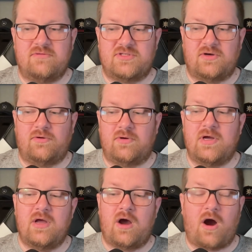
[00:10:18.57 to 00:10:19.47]
So
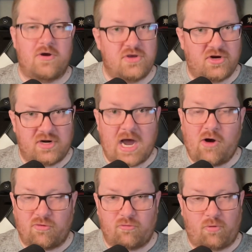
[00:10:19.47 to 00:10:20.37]
are you going to
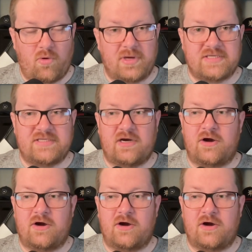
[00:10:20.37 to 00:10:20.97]
outgrow it?